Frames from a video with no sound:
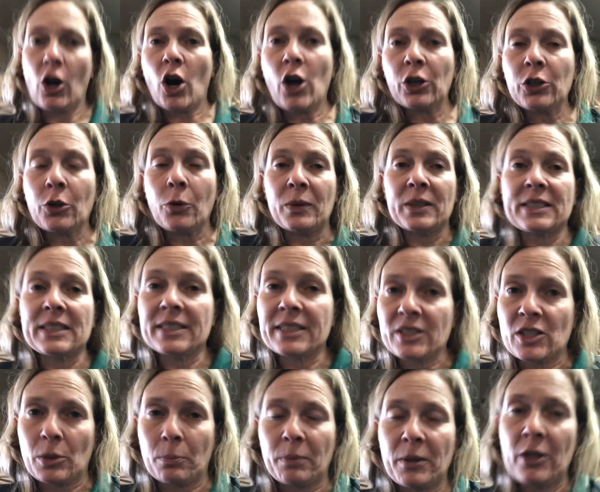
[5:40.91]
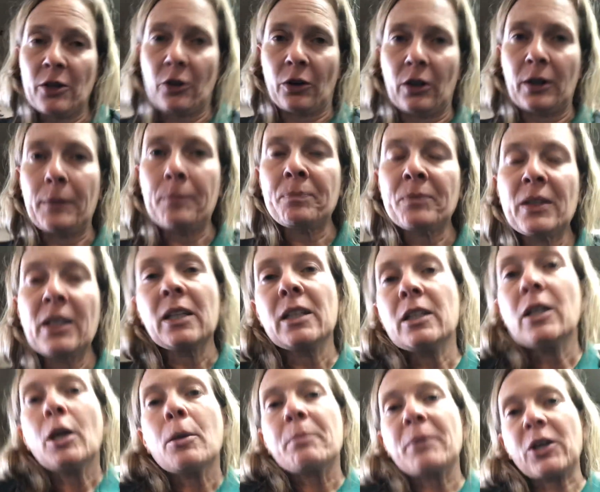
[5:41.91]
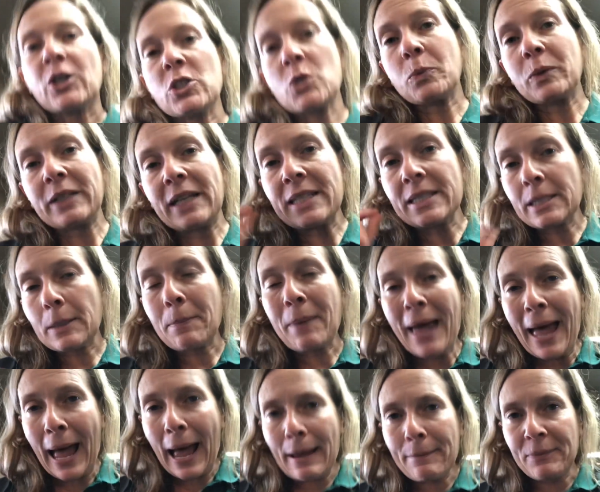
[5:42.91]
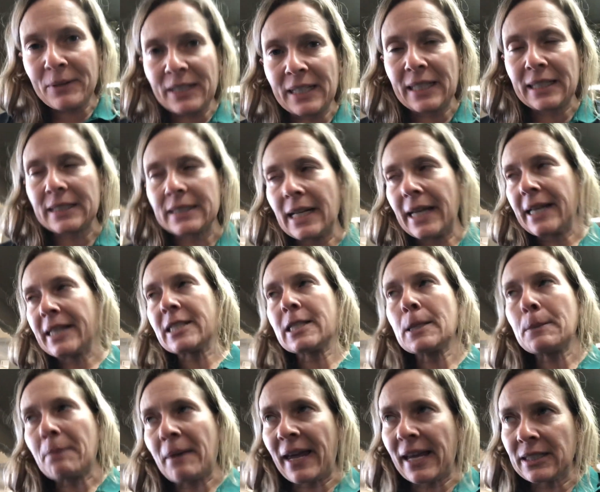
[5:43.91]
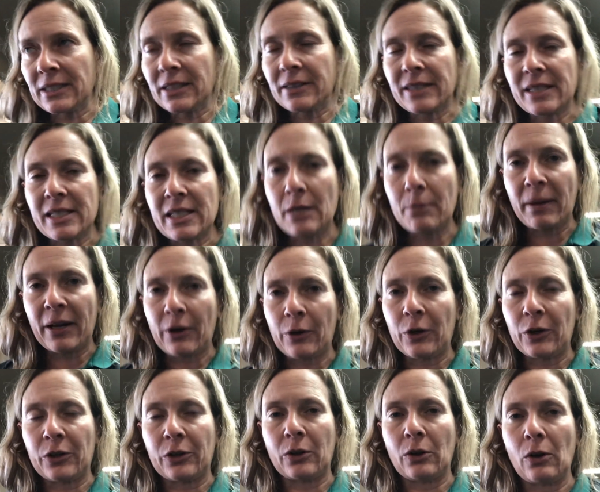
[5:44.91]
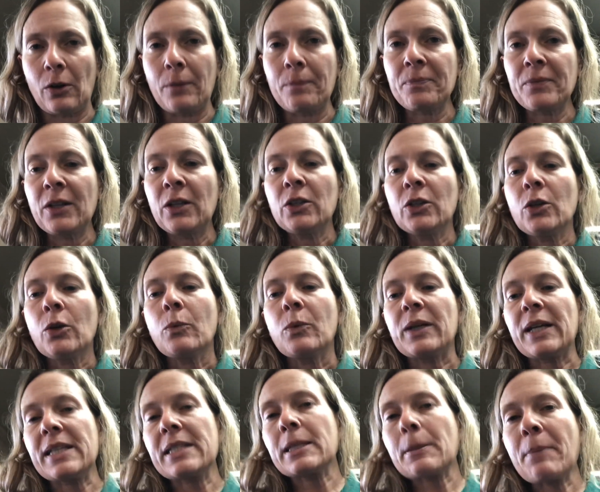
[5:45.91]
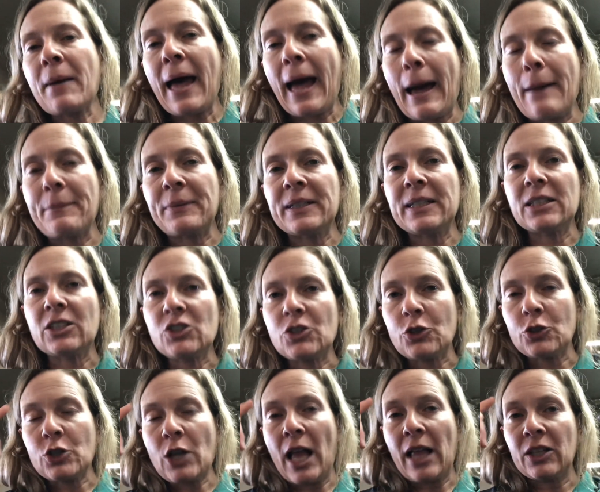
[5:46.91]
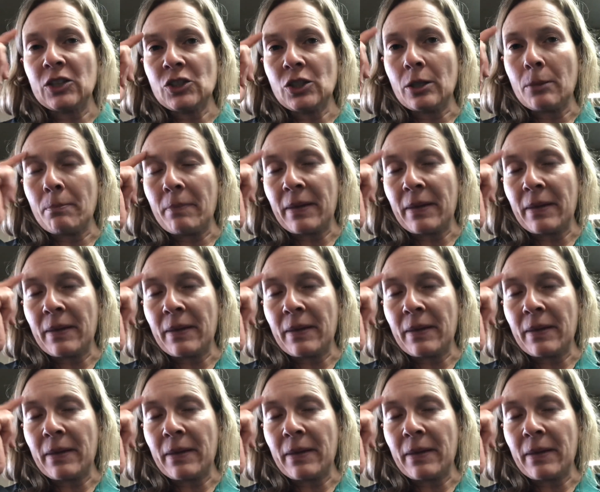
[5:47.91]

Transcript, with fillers: are going to disappear. Because what ends up happening, and I expand on this in my article, what ends up happening is you're challenging them